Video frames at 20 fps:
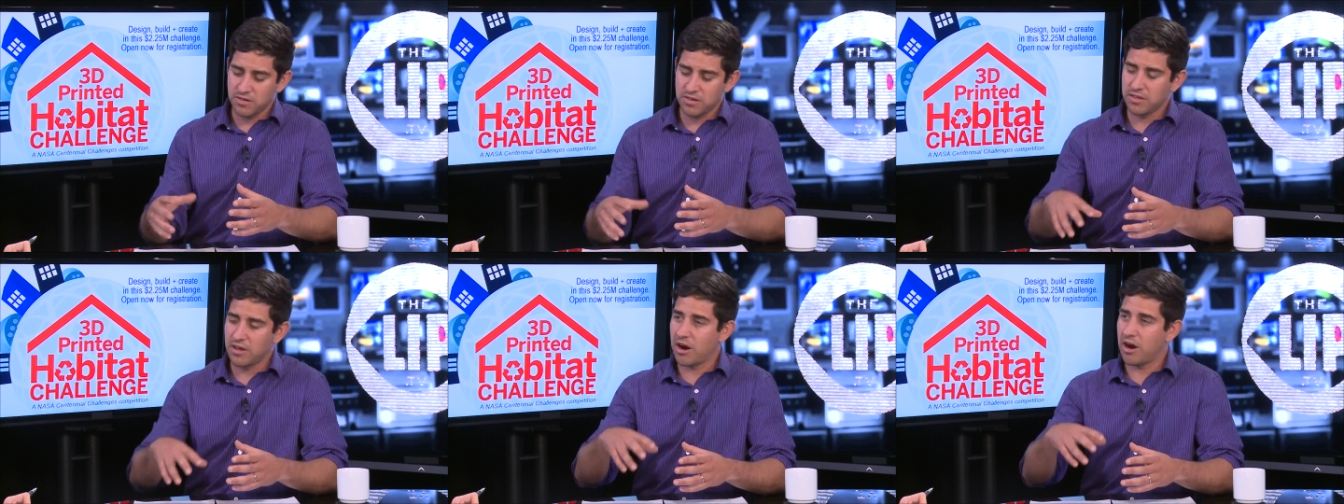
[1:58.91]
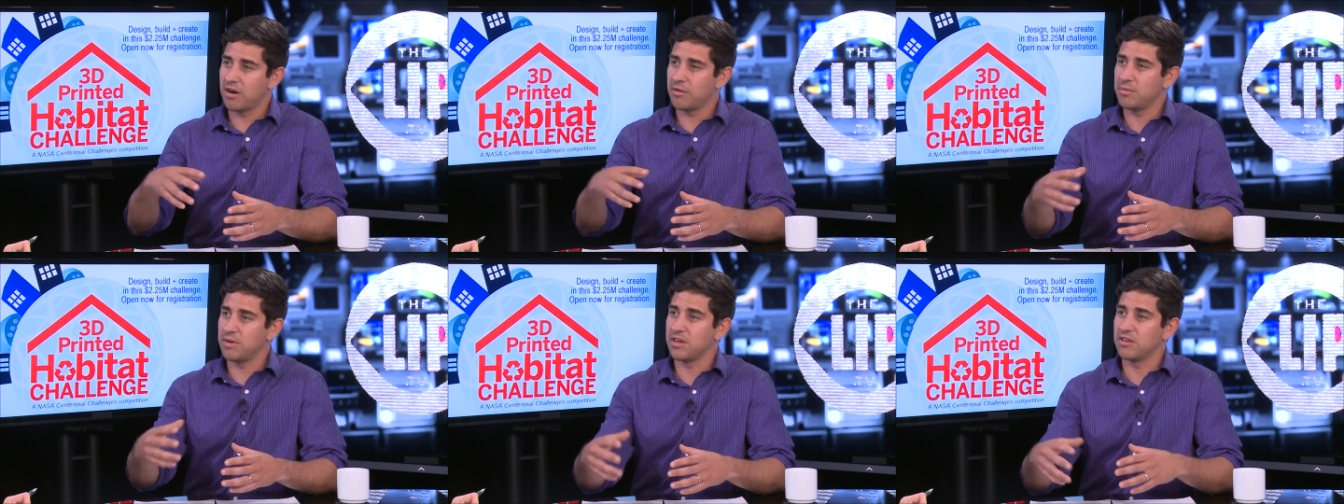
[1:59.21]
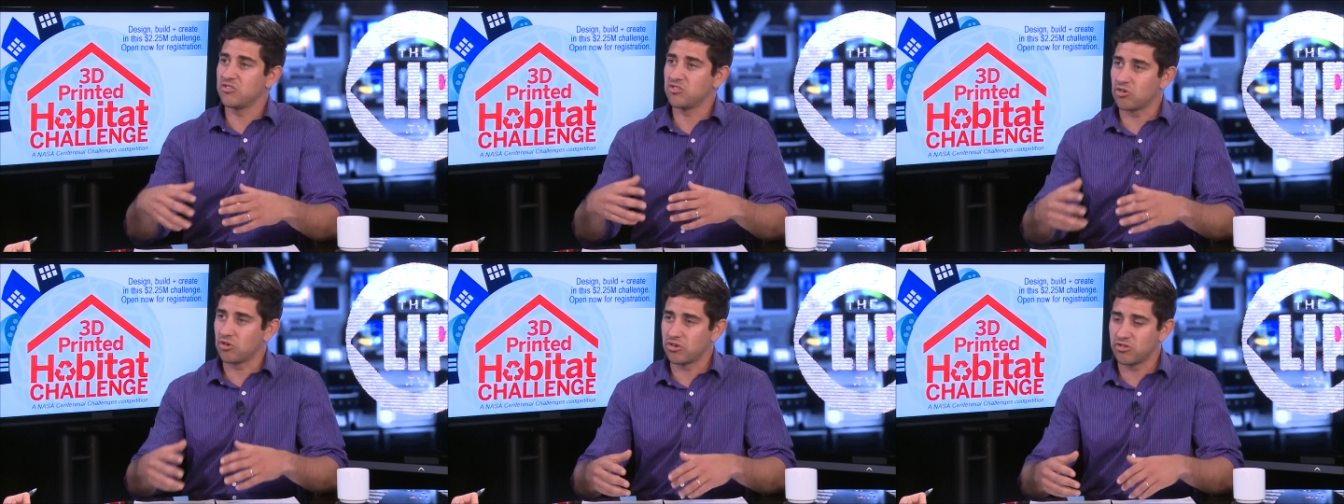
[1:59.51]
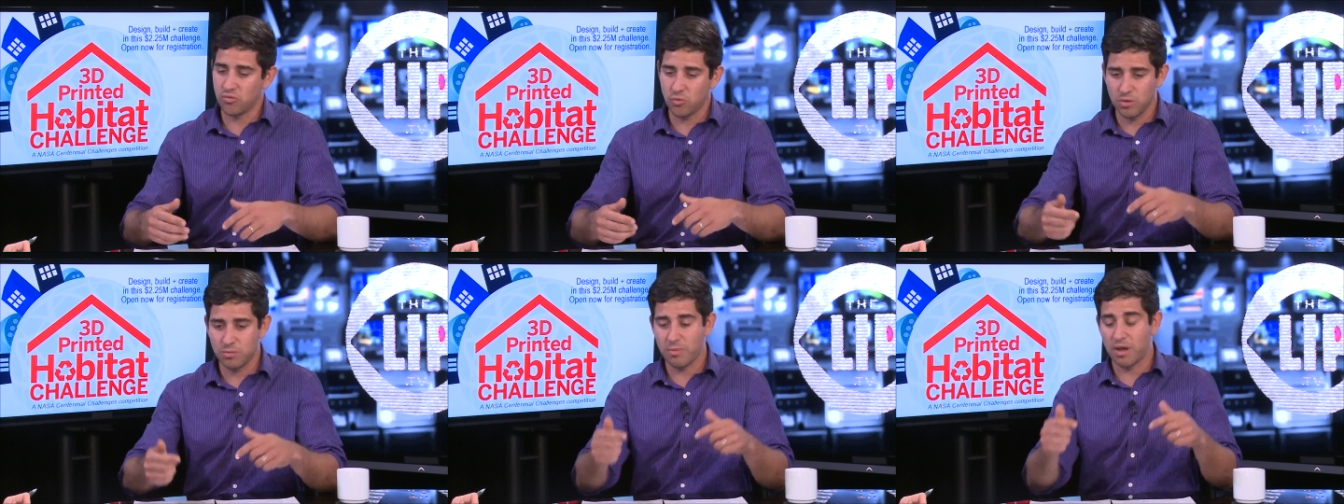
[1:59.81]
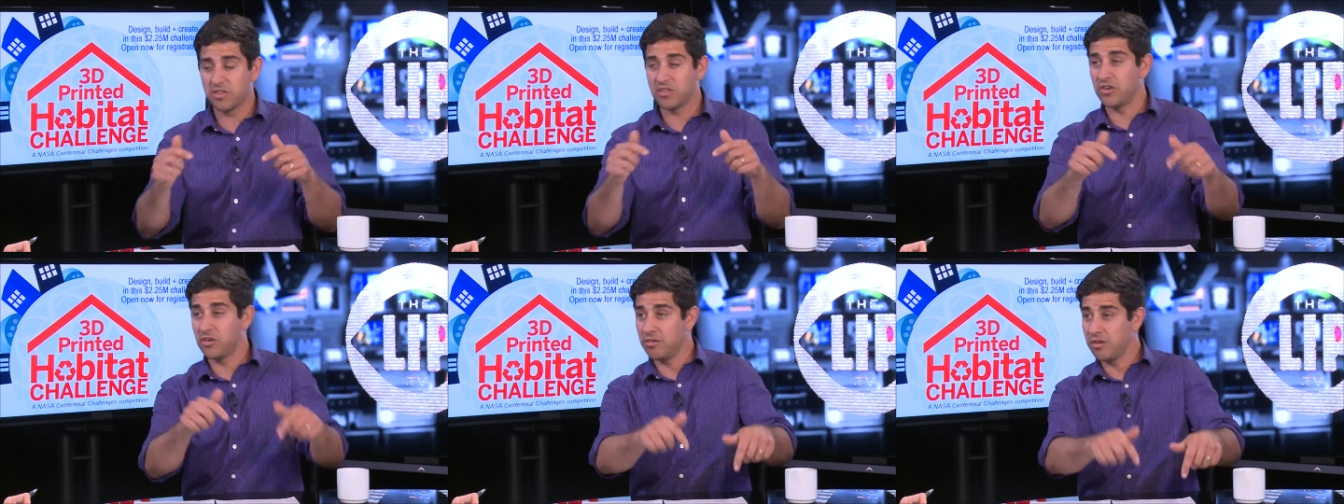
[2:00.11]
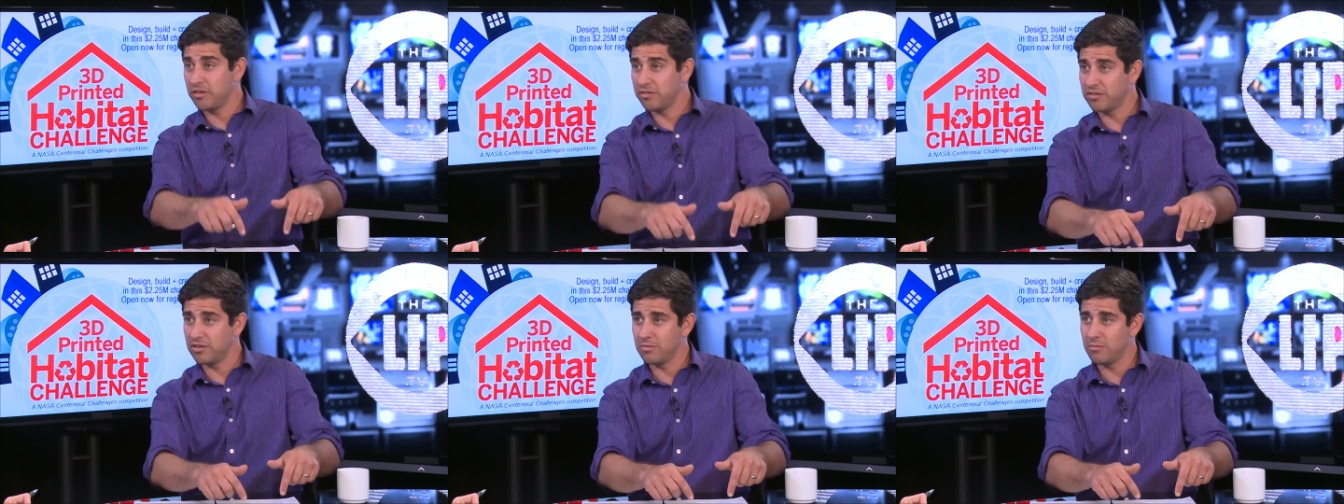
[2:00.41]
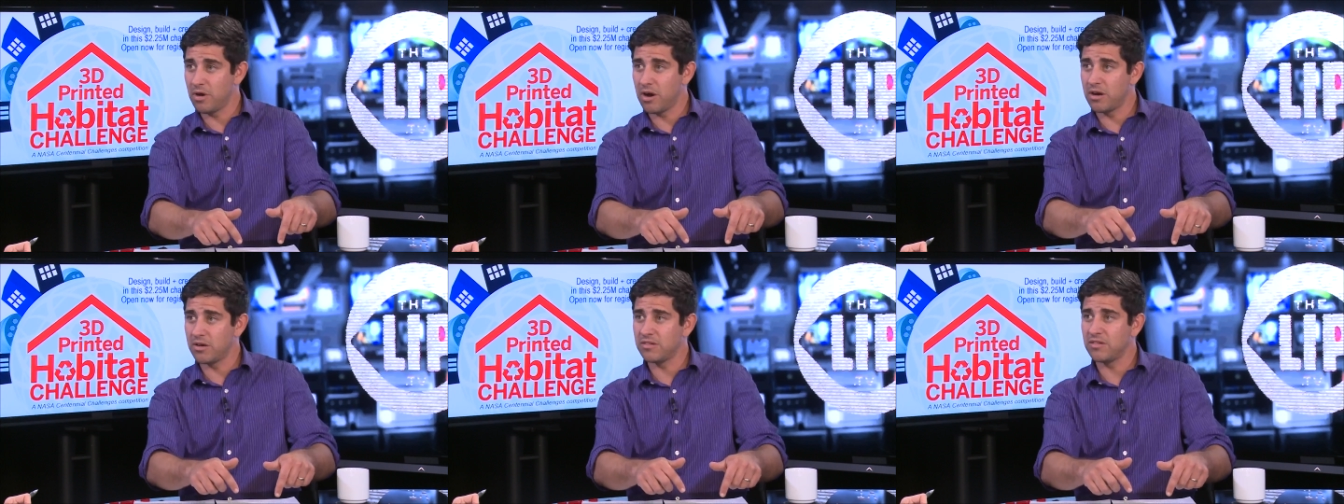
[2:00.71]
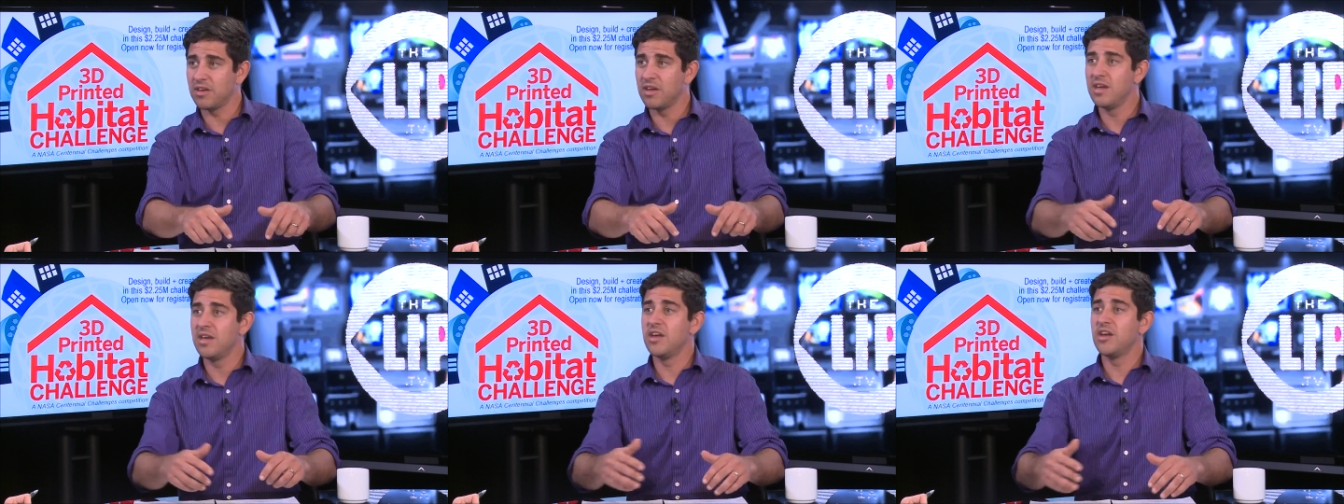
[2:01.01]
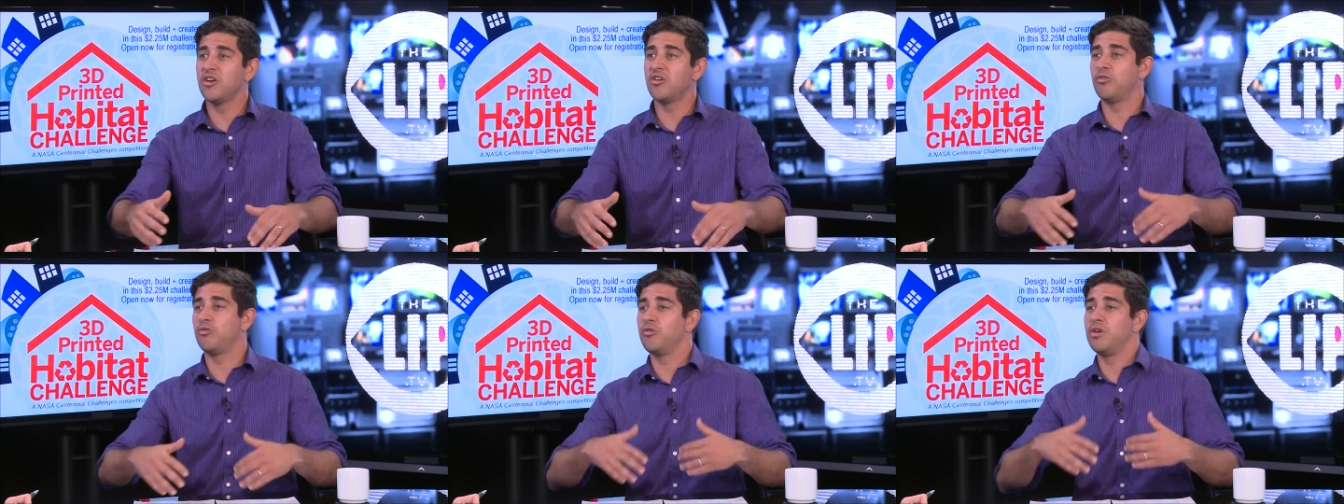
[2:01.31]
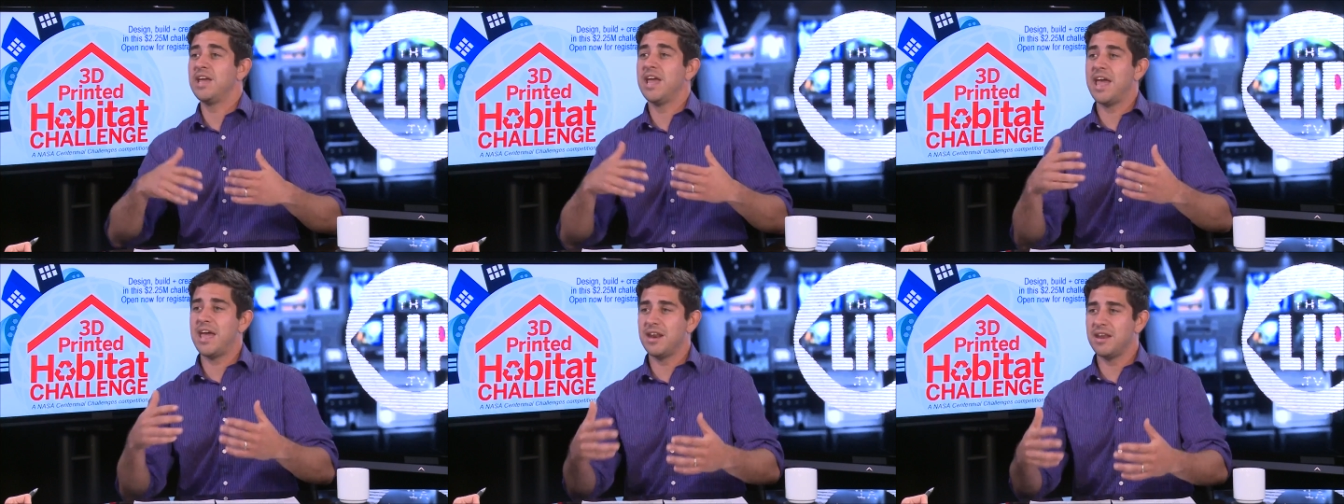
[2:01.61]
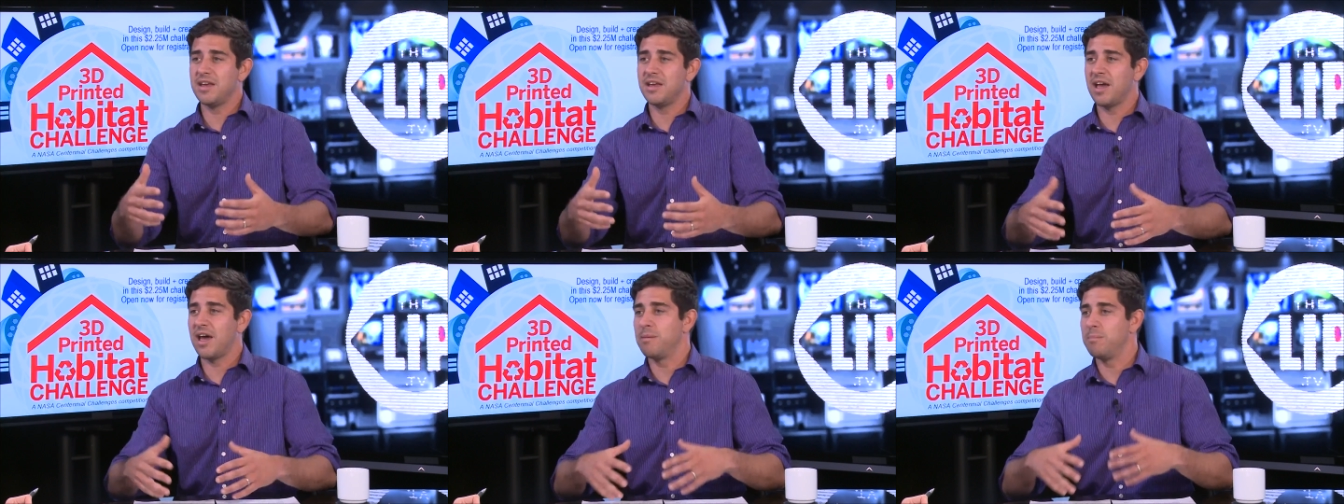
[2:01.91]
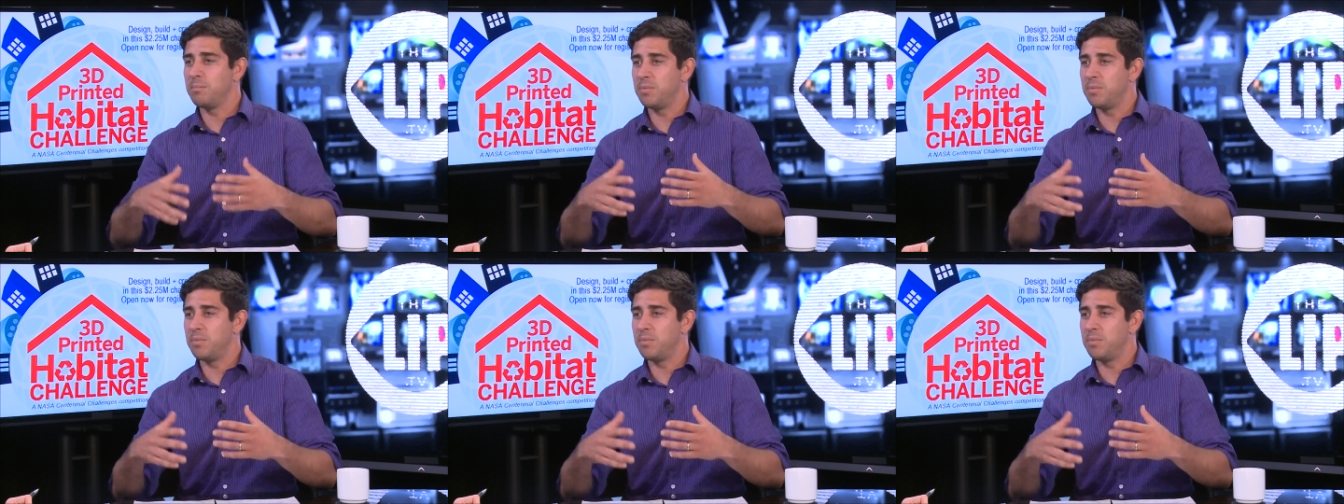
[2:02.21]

that are being sourced with materials in Mars, creating and